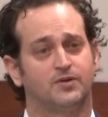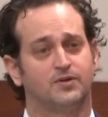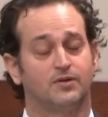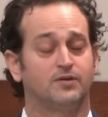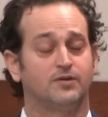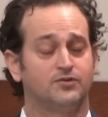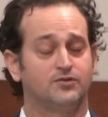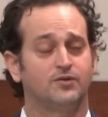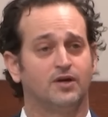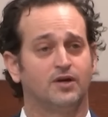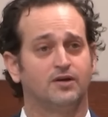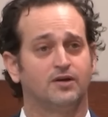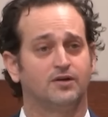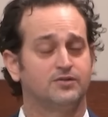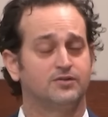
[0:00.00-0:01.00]
That's
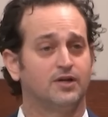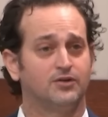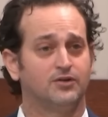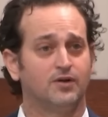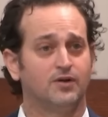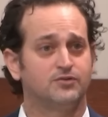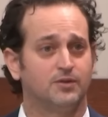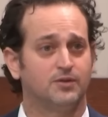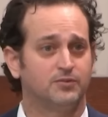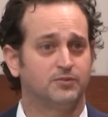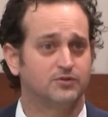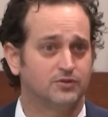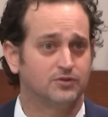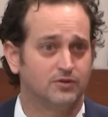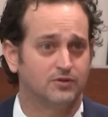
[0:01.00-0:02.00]
okay. I said I do have some
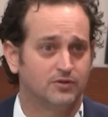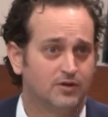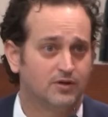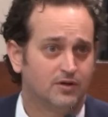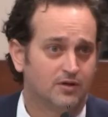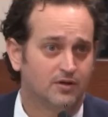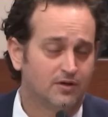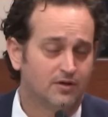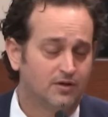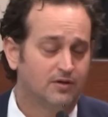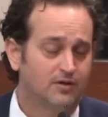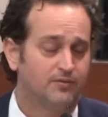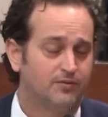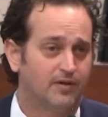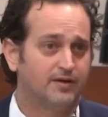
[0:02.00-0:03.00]
concern
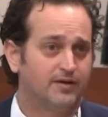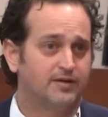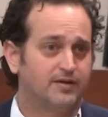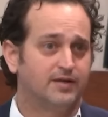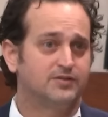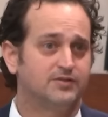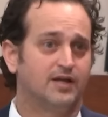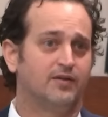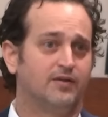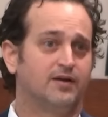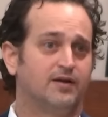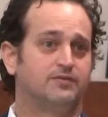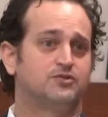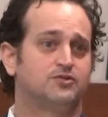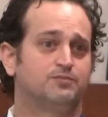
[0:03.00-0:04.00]
with Latin Kings now that
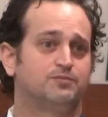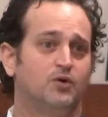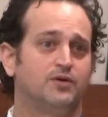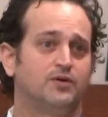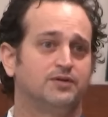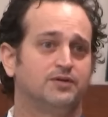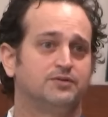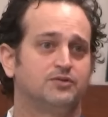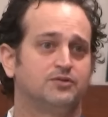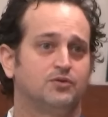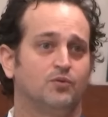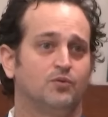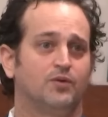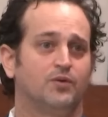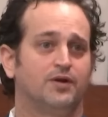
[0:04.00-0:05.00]
I spoke and
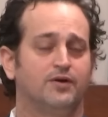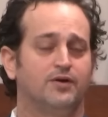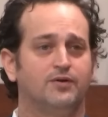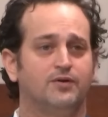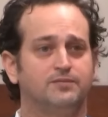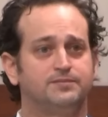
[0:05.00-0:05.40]
told what I know.